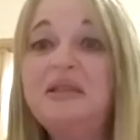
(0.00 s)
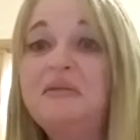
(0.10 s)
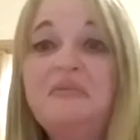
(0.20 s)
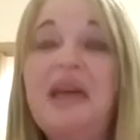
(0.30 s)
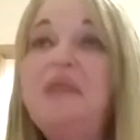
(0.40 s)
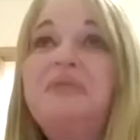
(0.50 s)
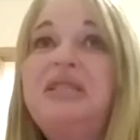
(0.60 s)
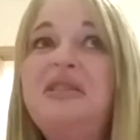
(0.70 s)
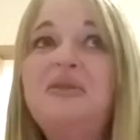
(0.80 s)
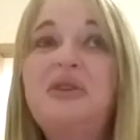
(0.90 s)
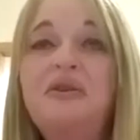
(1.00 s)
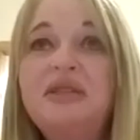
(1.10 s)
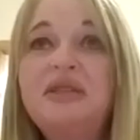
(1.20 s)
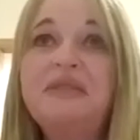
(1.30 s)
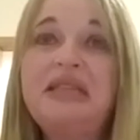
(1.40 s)
I had potatoes on
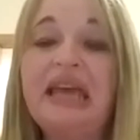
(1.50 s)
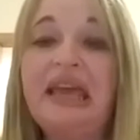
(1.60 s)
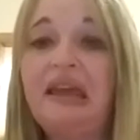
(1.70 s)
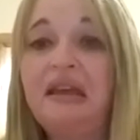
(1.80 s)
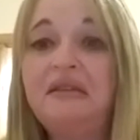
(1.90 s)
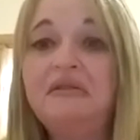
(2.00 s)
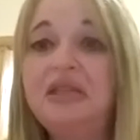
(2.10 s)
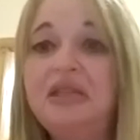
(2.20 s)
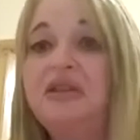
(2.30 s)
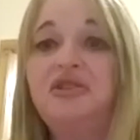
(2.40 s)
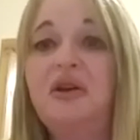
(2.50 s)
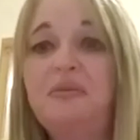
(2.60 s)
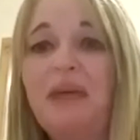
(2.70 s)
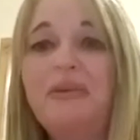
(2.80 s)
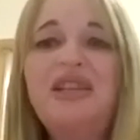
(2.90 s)
Christmas Day and didn't enjoy
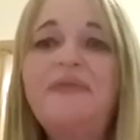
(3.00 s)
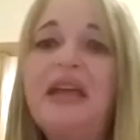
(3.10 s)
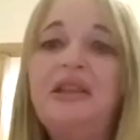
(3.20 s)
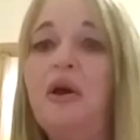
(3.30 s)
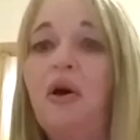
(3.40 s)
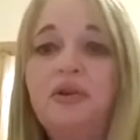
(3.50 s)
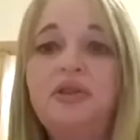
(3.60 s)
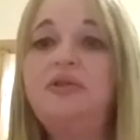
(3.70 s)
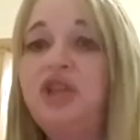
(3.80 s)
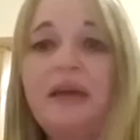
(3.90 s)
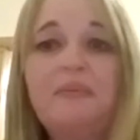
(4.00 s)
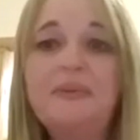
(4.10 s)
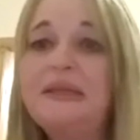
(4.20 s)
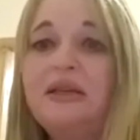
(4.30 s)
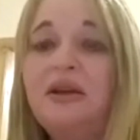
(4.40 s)
them that much. I've had the odd
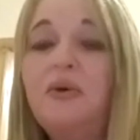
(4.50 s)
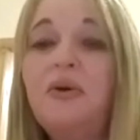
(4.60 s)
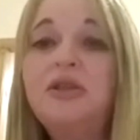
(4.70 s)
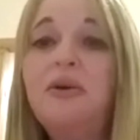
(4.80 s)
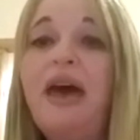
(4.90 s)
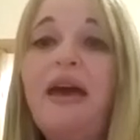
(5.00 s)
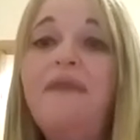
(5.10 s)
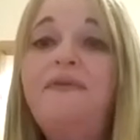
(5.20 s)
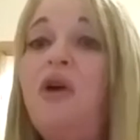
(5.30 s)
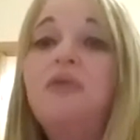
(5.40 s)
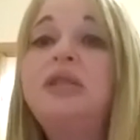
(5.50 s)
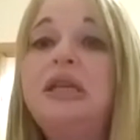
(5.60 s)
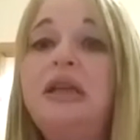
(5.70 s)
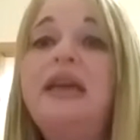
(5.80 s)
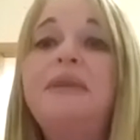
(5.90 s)
chips, so I've not
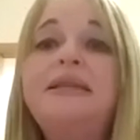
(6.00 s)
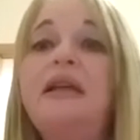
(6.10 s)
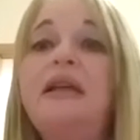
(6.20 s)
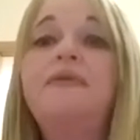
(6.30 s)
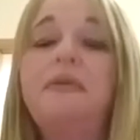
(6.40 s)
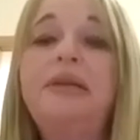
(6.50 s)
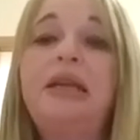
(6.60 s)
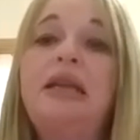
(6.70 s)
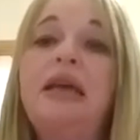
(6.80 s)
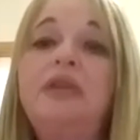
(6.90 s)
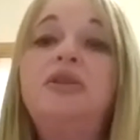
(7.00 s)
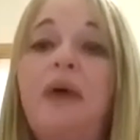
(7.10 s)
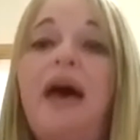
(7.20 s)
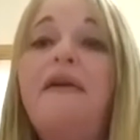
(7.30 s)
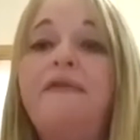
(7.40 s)
denied myself completely. I
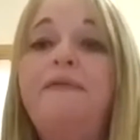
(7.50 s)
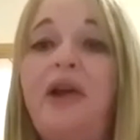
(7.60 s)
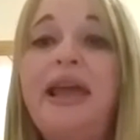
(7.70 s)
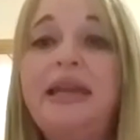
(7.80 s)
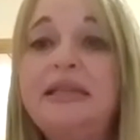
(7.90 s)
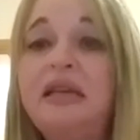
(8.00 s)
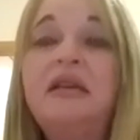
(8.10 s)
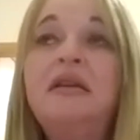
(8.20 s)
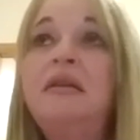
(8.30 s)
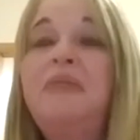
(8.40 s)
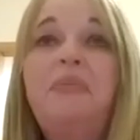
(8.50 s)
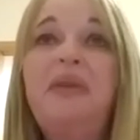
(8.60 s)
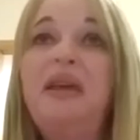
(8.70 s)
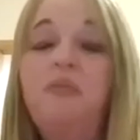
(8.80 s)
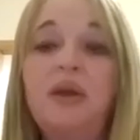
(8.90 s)
do have bread
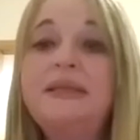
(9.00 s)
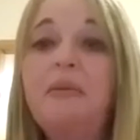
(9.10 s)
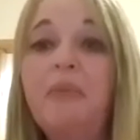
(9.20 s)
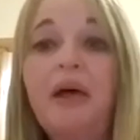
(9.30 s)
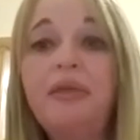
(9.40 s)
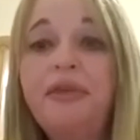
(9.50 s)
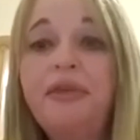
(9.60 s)
maybe once a month,